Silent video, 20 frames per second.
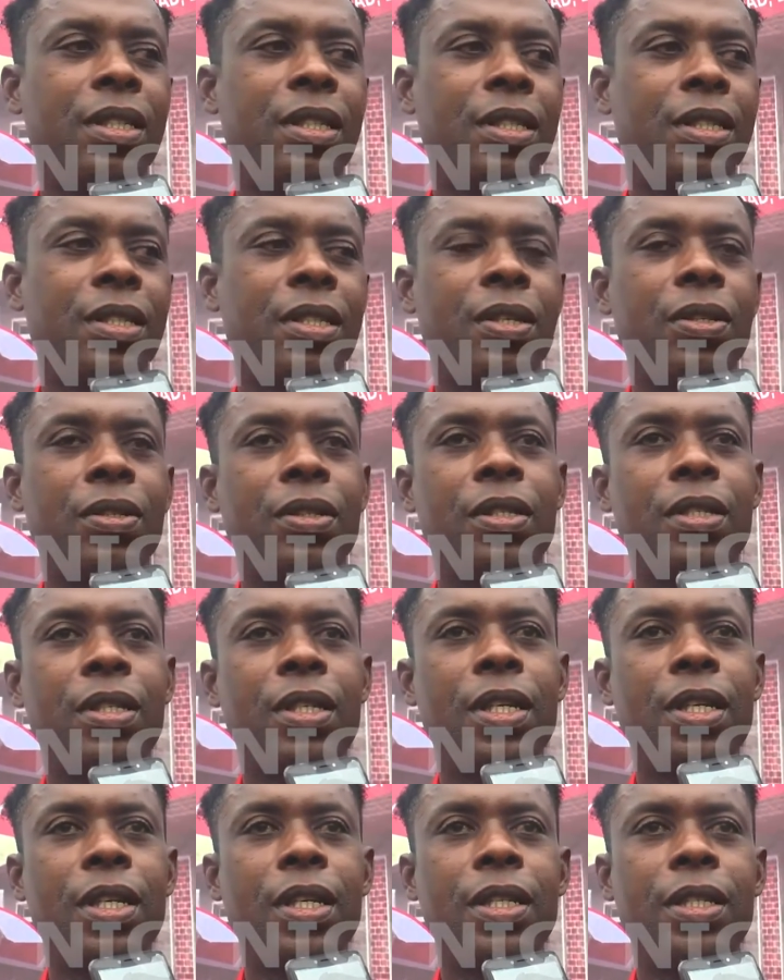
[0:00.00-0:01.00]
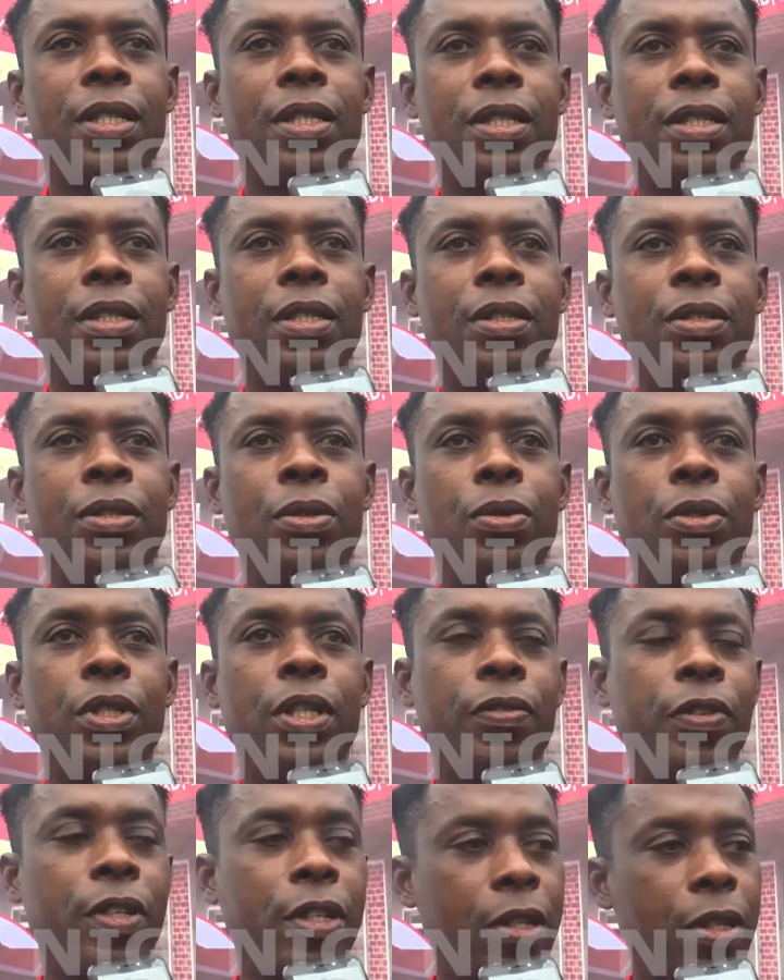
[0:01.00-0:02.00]
It's not so
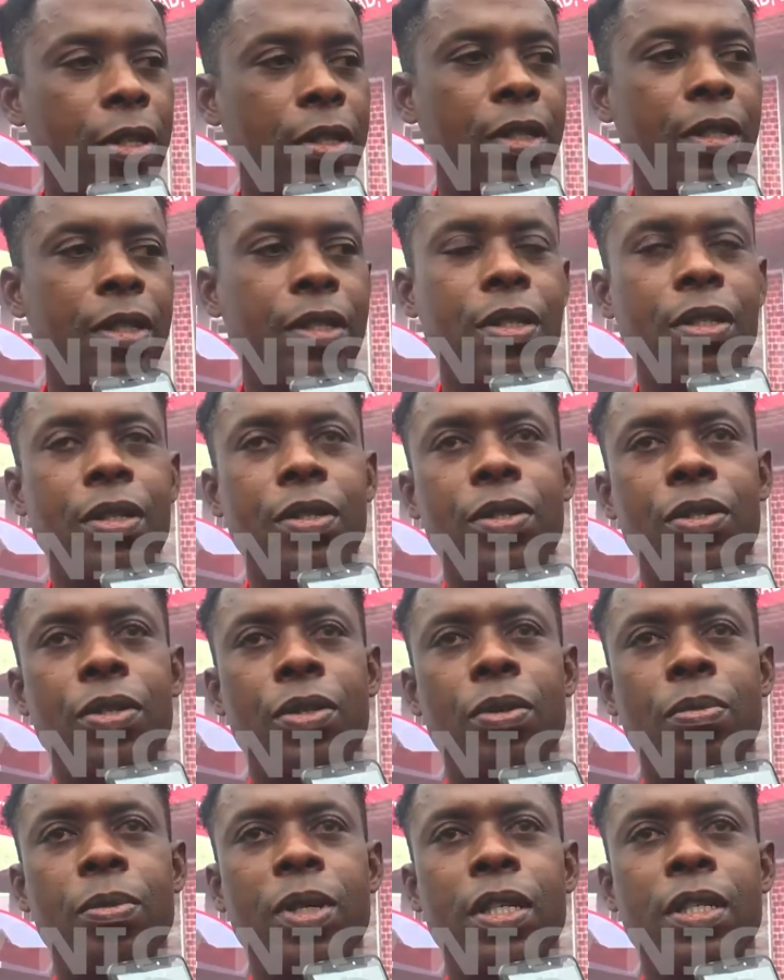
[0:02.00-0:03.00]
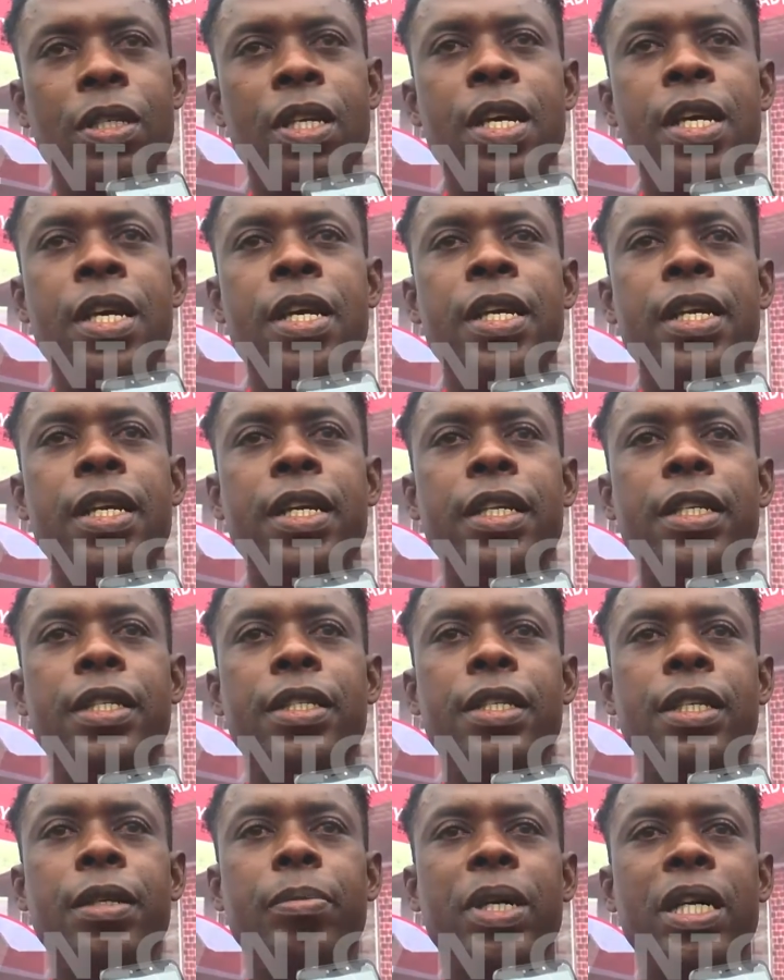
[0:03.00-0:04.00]
difficult, it's not so much. It
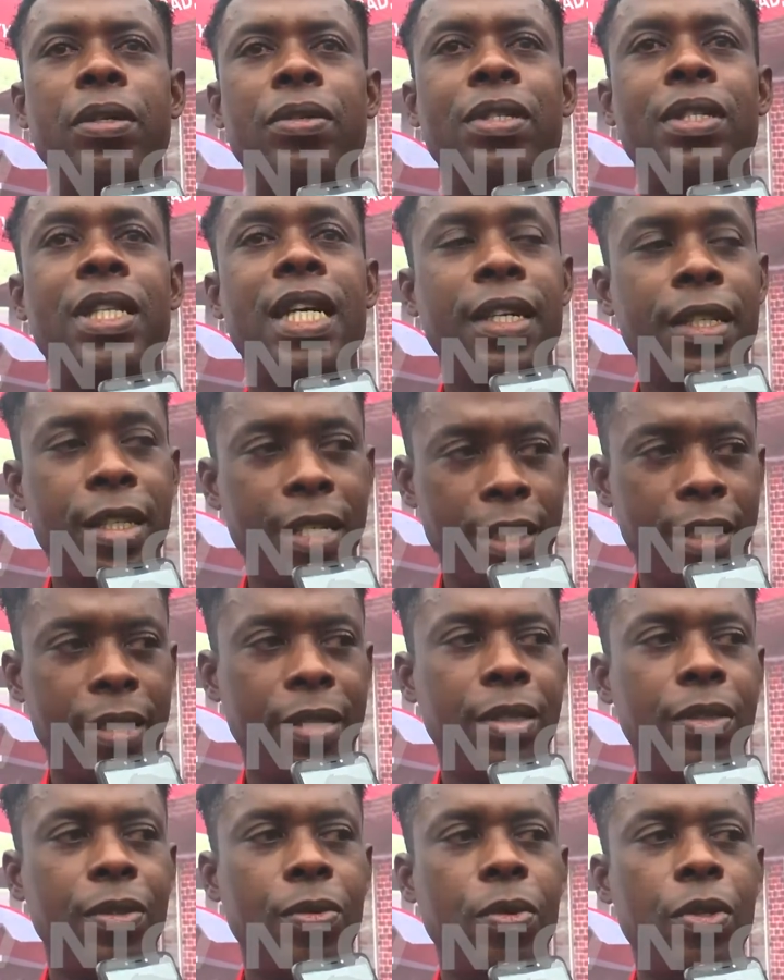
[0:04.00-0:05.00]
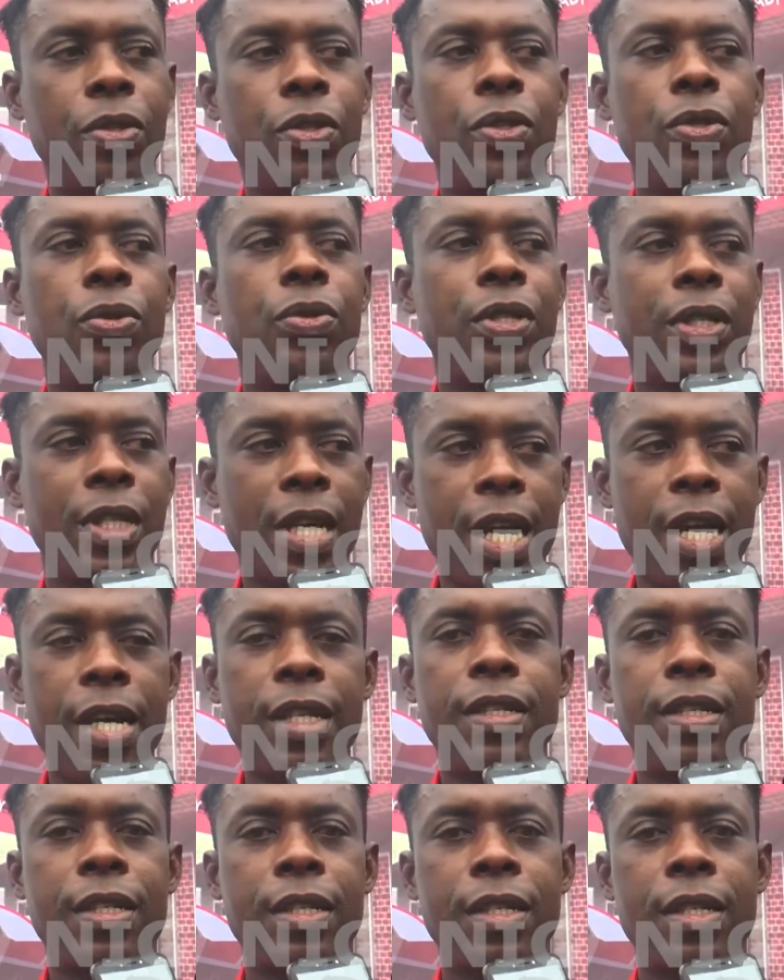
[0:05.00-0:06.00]
is about starting. Once you
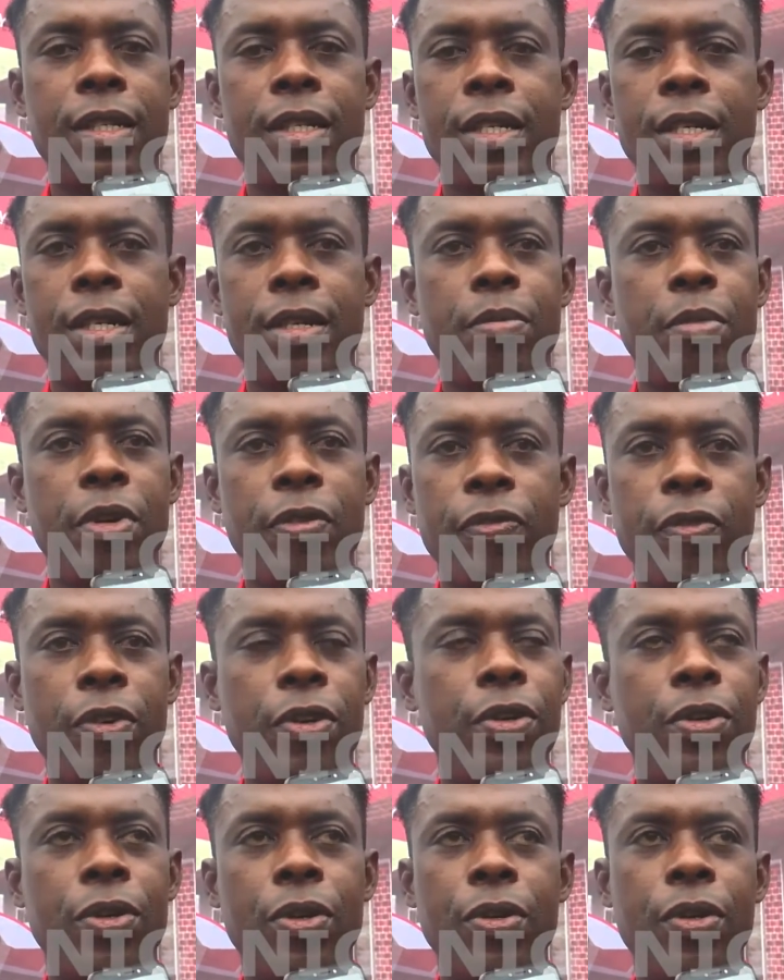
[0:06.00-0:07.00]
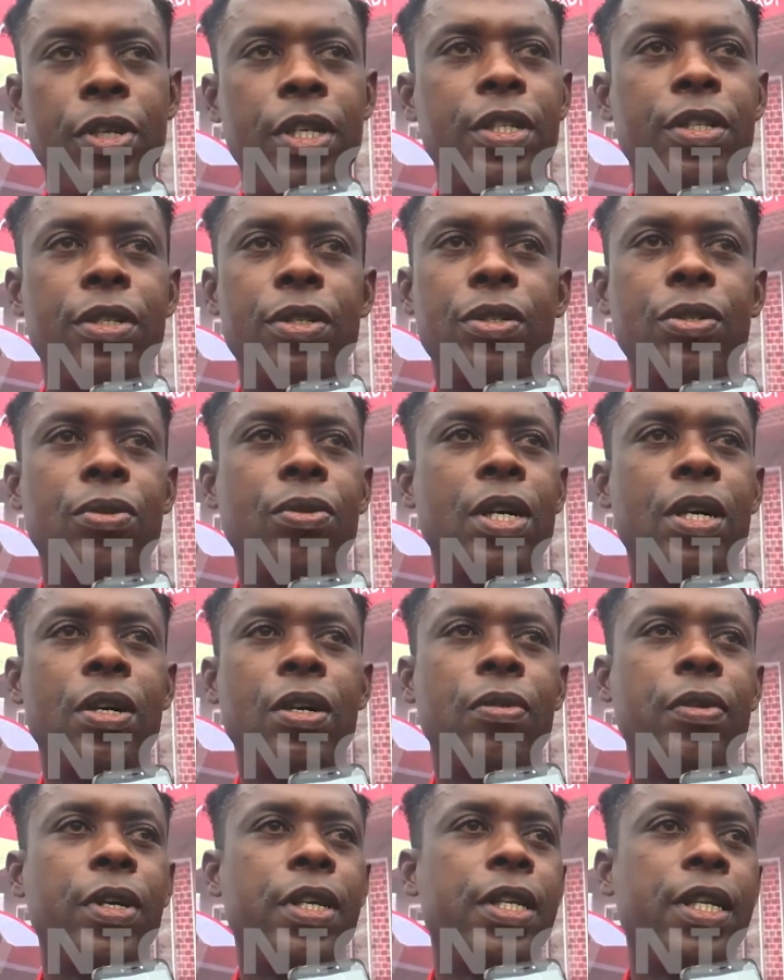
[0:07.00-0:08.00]
start, before you know it, you are
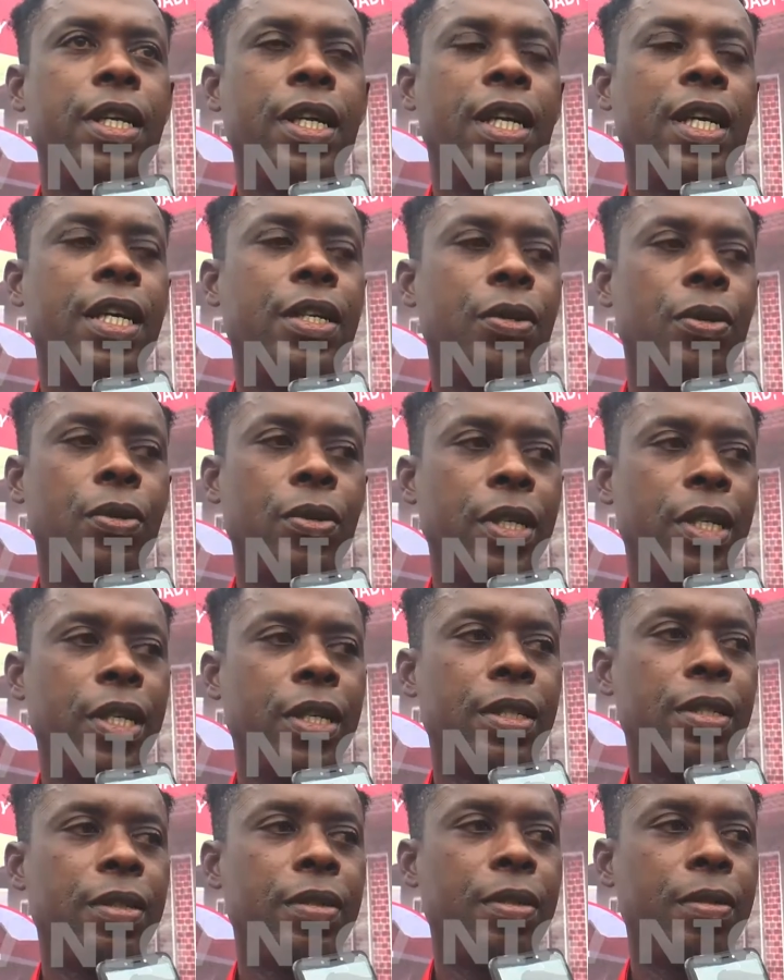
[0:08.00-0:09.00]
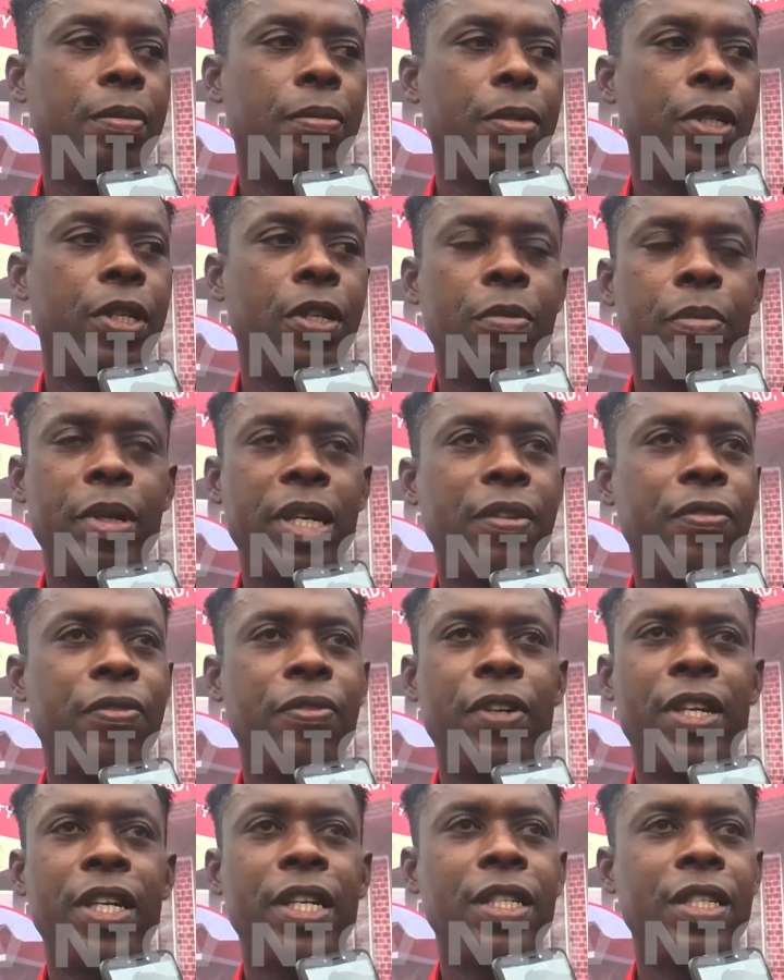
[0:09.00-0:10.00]
already a landowner. Don't be
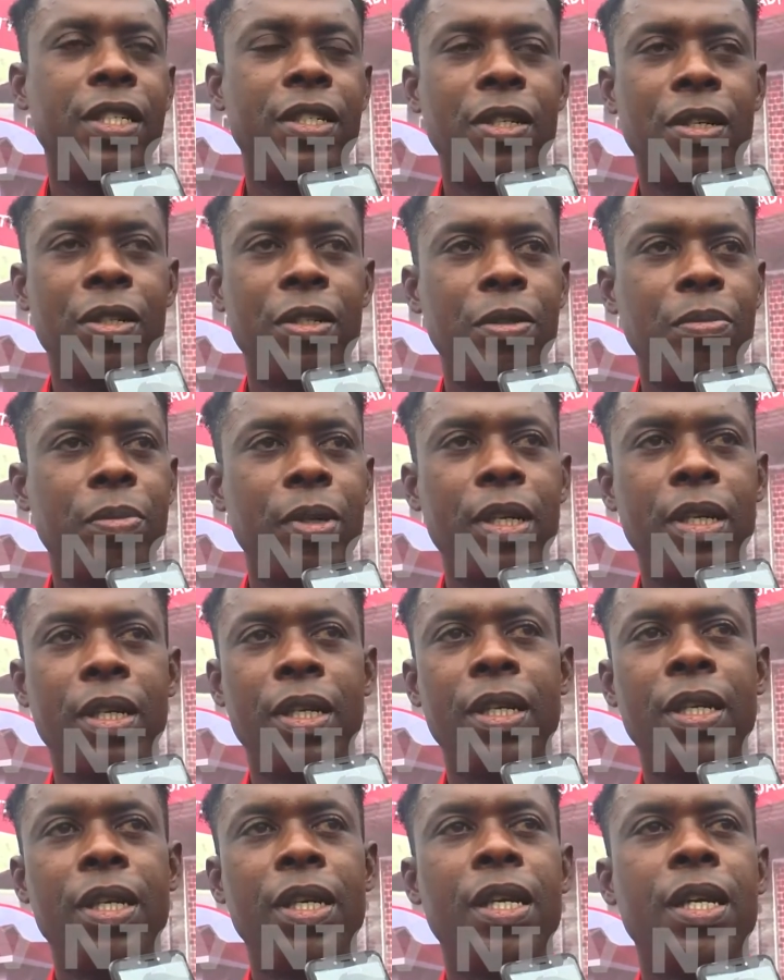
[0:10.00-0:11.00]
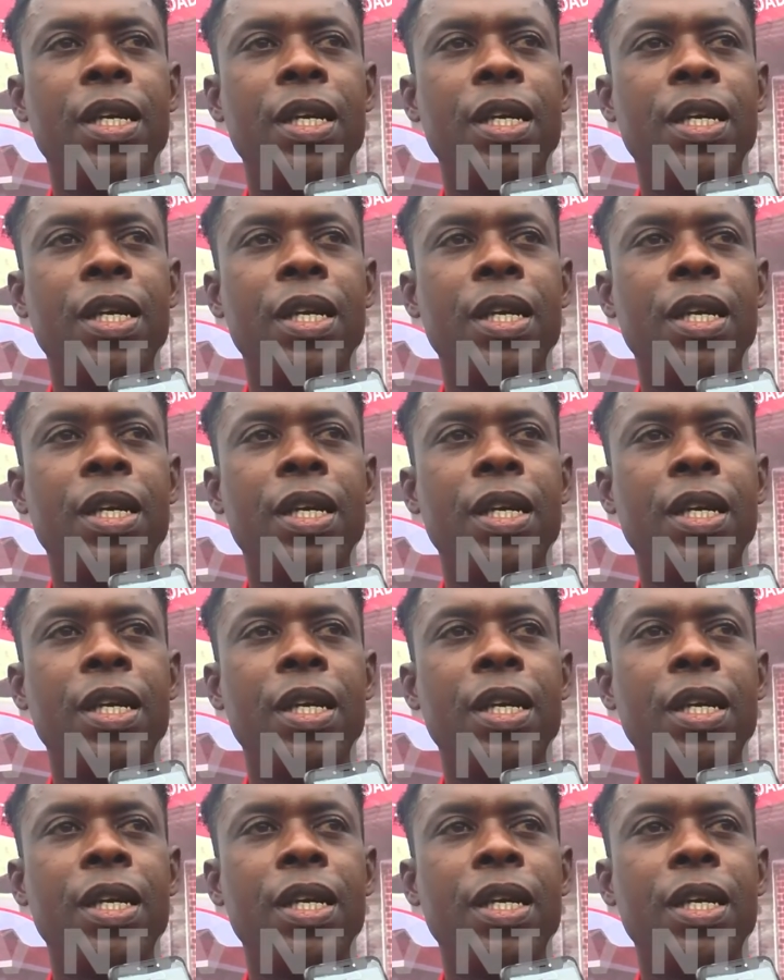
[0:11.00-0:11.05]
afraid. Don't be